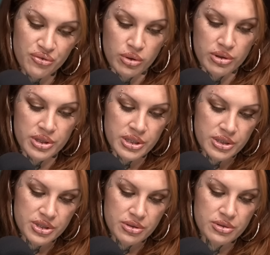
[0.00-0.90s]
forward
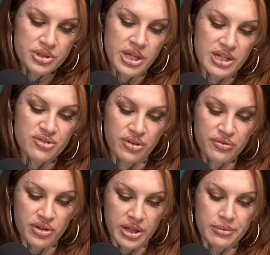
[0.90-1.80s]
to age
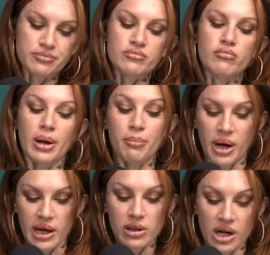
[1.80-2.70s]
15, my
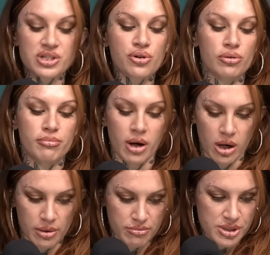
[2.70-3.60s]
biological
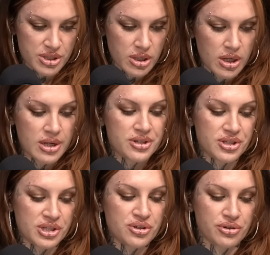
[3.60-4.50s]
mom's Oh.
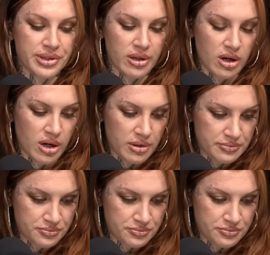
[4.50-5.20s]
sister in law.